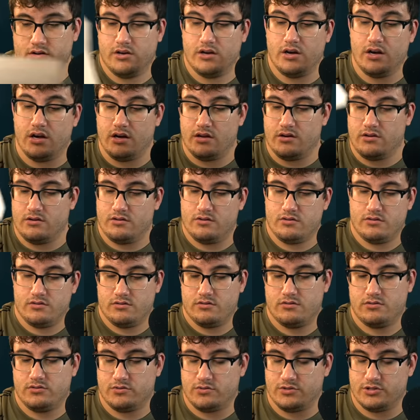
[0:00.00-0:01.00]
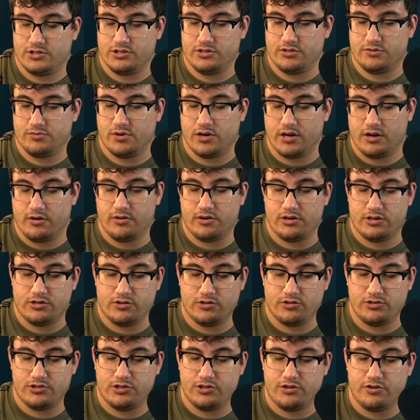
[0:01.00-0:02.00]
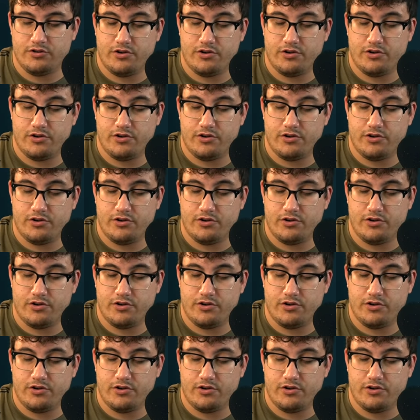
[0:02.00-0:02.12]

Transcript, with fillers: Good. Which is what I would have told you to do